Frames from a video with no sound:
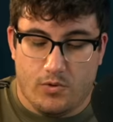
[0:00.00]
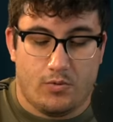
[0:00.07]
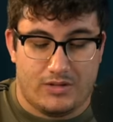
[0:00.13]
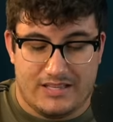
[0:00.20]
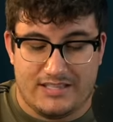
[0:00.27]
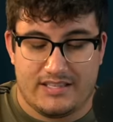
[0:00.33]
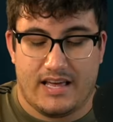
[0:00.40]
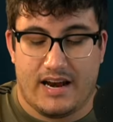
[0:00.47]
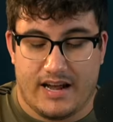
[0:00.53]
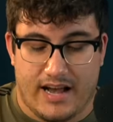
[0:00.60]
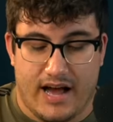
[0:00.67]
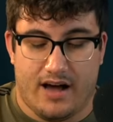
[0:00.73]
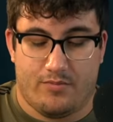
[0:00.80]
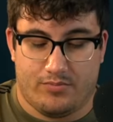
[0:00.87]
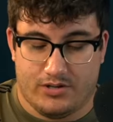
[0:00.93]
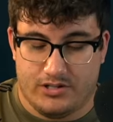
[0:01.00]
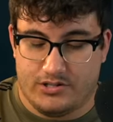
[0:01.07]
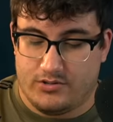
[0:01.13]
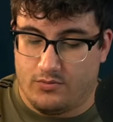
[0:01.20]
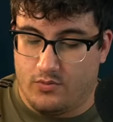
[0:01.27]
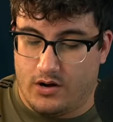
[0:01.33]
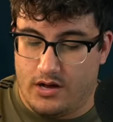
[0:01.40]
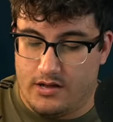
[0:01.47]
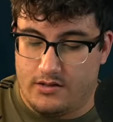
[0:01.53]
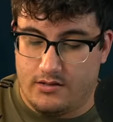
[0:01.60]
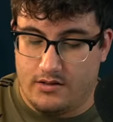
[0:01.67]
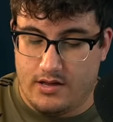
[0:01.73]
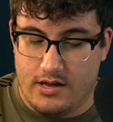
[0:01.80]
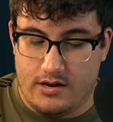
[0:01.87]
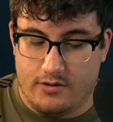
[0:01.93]
Well, what does that accomplish? What in
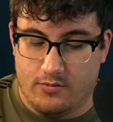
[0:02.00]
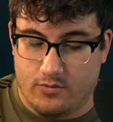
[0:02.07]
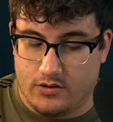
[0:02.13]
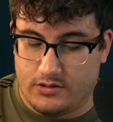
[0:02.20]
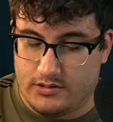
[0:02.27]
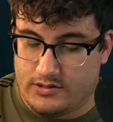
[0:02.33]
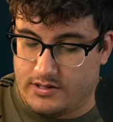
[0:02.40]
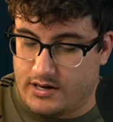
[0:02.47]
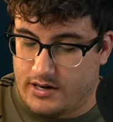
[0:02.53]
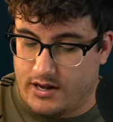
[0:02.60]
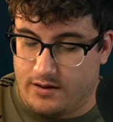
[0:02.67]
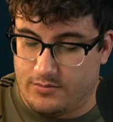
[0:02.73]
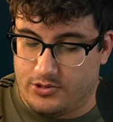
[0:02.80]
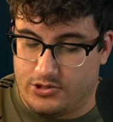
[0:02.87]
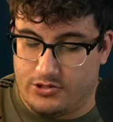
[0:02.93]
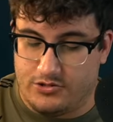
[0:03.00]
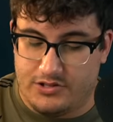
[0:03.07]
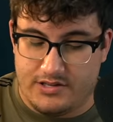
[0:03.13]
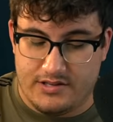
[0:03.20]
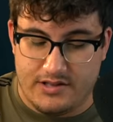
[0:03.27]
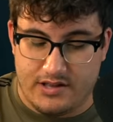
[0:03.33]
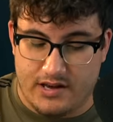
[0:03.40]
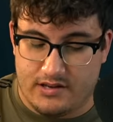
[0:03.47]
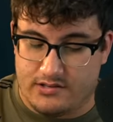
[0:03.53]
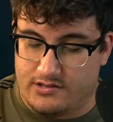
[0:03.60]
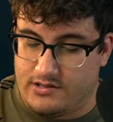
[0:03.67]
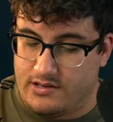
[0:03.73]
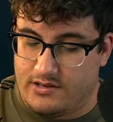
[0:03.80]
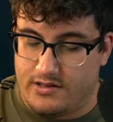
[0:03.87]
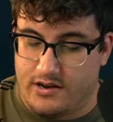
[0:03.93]
any world does that accomplish? Do you see th-
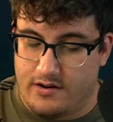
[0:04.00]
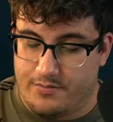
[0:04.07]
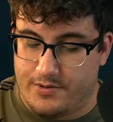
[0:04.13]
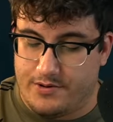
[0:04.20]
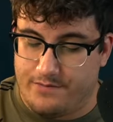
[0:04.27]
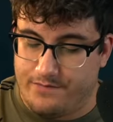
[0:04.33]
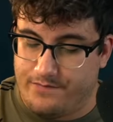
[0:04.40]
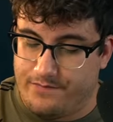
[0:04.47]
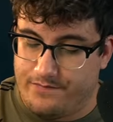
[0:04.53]
seek therapy?